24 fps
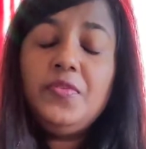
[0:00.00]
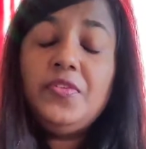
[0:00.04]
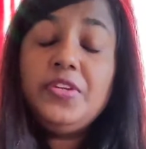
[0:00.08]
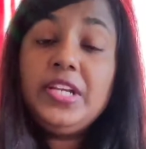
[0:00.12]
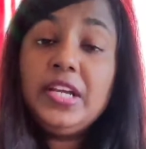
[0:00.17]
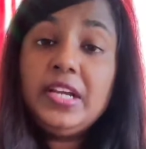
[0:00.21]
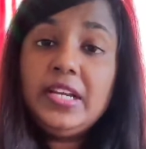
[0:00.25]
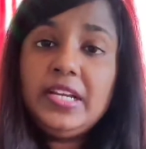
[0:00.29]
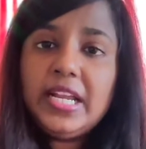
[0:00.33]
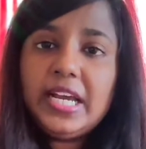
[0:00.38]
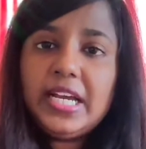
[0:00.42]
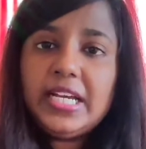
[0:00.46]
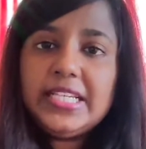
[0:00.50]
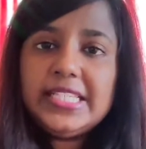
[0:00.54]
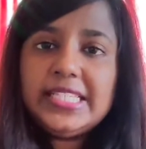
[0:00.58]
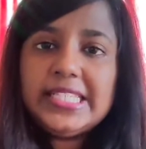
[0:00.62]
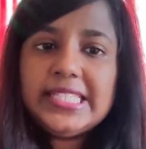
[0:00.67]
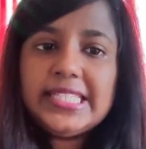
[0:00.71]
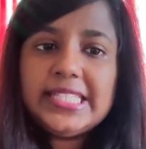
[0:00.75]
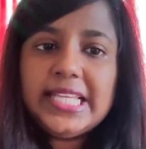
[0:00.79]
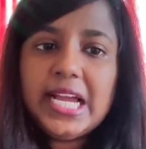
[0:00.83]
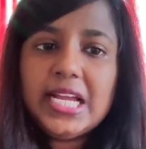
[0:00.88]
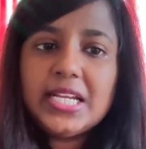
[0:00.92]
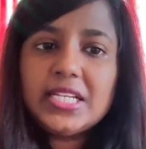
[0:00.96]

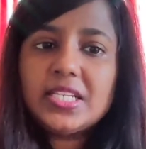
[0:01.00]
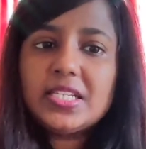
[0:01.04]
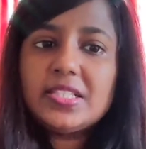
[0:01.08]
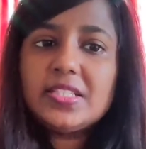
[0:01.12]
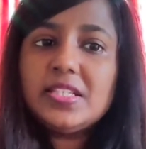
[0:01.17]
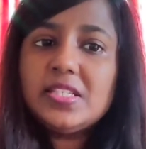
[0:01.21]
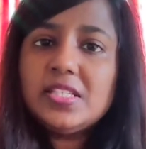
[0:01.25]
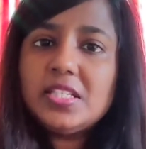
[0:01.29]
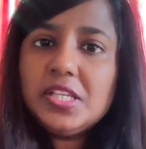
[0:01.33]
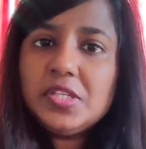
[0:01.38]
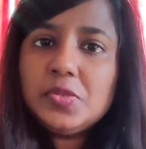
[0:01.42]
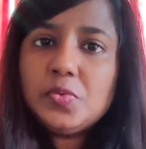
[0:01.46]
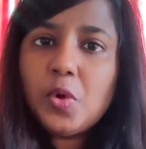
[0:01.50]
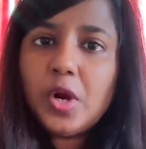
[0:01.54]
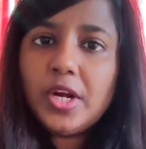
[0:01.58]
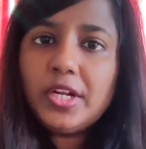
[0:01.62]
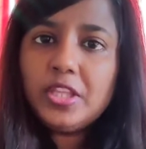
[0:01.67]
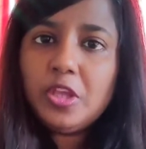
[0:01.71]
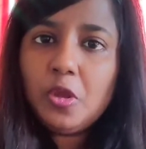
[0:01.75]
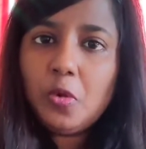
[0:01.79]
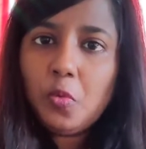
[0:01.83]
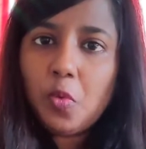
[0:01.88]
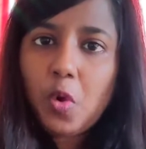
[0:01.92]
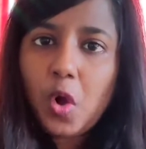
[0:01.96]
realize that this is
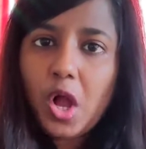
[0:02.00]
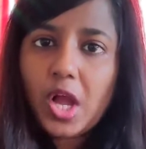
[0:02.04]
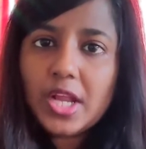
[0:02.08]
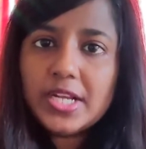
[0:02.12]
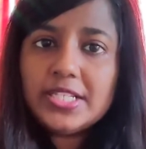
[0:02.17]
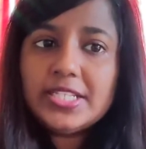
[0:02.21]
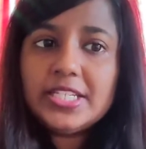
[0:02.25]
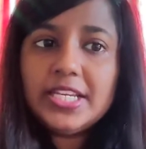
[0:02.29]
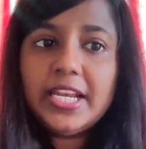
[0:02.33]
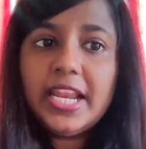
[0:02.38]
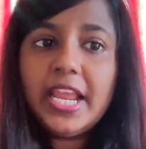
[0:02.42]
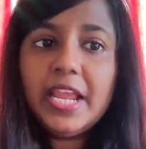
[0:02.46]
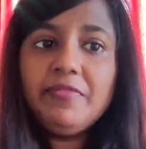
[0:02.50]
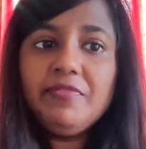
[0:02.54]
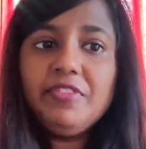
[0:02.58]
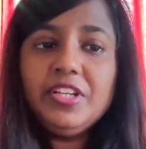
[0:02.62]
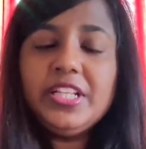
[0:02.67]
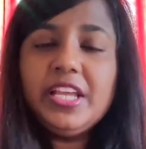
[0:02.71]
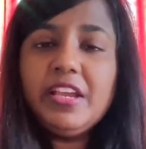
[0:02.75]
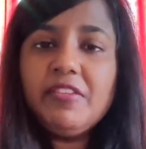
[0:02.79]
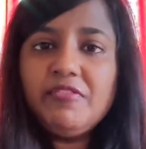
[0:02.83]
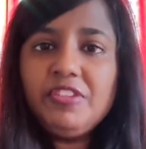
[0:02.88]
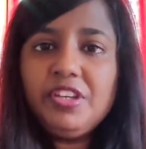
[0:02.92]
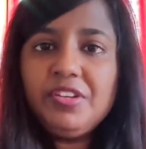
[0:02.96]
what they want, and
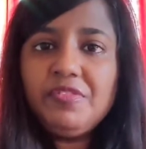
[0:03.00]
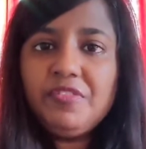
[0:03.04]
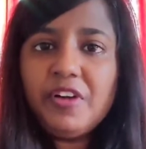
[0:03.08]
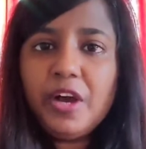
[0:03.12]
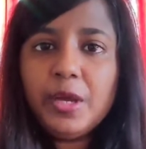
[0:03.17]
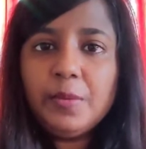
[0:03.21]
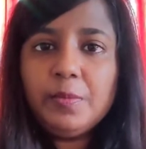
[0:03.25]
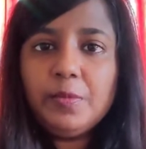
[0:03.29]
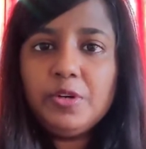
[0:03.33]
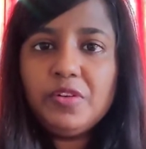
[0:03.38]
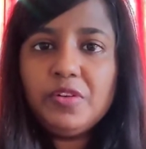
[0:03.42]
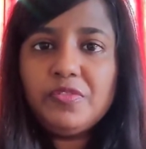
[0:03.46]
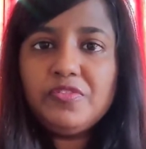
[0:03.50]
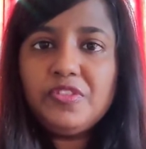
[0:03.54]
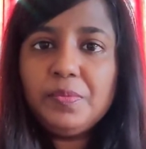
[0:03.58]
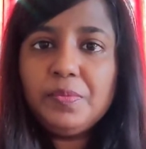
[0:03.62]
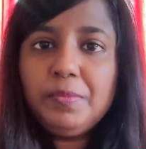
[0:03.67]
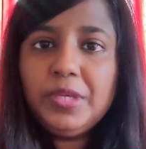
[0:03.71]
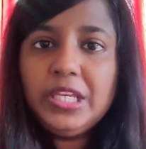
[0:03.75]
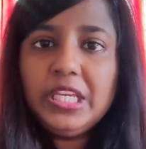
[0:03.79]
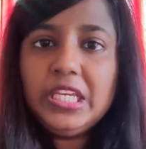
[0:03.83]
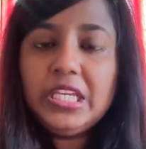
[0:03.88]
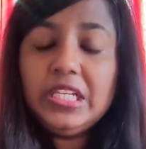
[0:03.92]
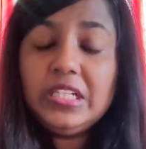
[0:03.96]
with every fiber of
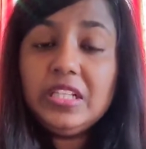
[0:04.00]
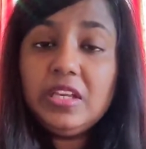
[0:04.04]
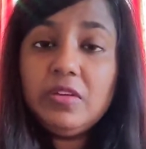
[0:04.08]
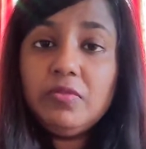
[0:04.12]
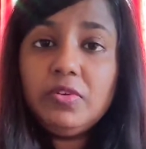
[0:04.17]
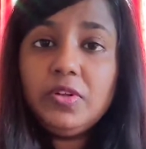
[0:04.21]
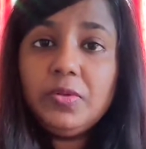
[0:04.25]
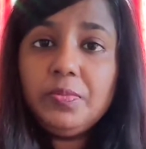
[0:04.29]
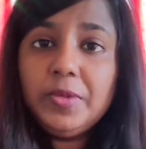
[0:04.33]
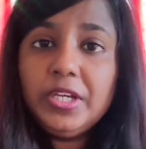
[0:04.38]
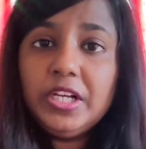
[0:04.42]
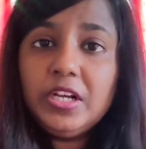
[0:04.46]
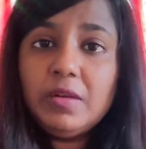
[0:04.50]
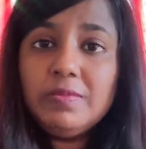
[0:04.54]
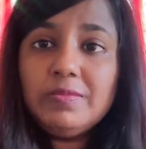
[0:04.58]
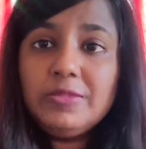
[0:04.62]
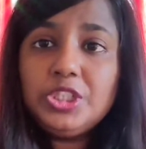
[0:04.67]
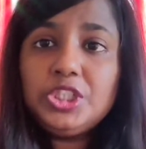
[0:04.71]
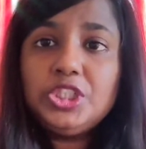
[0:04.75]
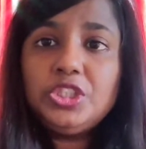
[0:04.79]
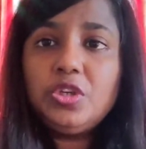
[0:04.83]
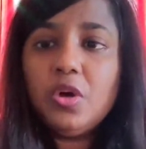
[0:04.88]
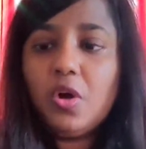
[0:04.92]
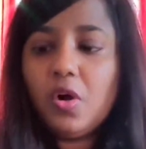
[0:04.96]
the being they will
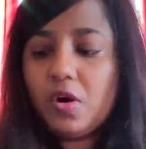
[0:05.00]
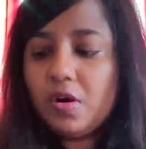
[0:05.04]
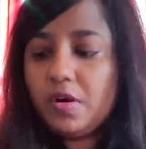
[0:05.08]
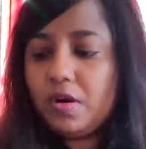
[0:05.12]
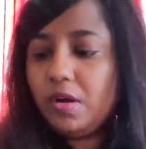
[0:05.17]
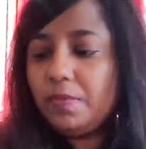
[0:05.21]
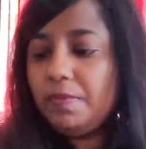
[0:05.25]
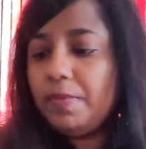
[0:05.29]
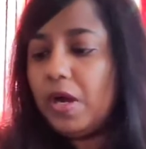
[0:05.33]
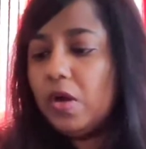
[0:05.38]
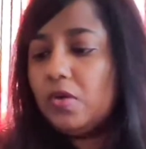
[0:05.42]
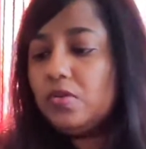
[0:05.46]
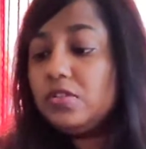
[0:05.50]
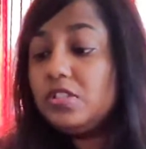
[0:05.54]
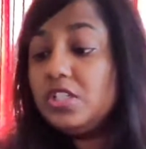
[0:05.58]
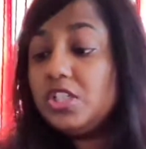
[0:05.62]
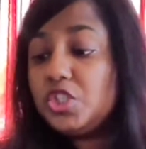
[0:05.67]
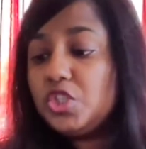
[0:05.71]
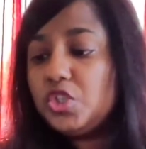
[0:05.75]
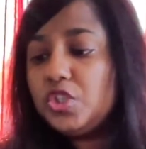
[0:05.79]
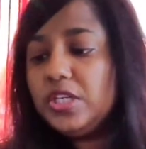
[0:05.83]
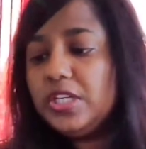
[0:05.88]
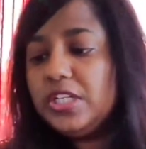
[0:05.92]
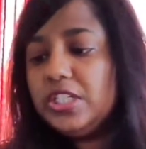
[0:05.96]
become sure about
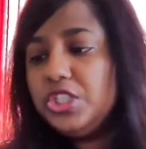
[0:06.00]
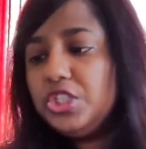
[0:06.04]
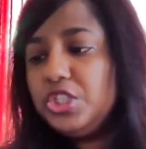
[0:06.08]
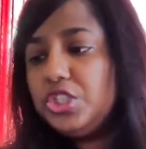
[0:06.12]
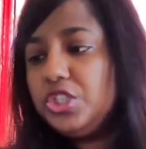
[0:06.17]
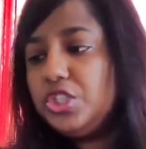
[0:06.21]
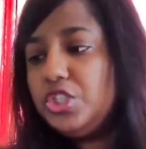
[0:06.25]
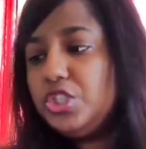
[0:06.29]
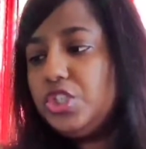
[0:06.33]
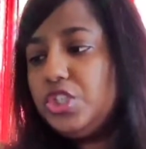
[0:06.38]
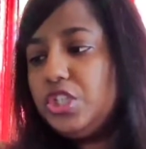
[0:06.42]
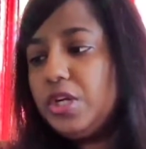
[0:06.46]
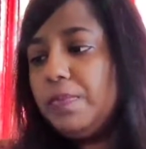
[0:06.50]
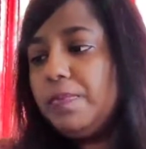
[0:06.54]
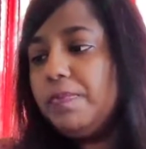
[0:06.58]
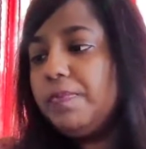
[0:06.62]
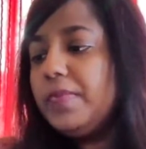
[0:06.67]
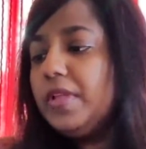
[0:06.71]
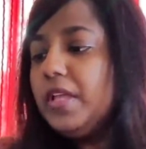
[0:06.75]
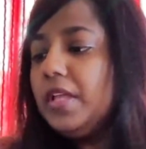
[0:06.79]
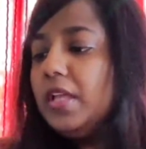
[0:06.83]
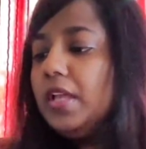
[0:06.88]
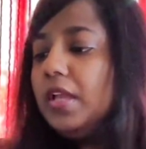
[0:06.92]
this relationship.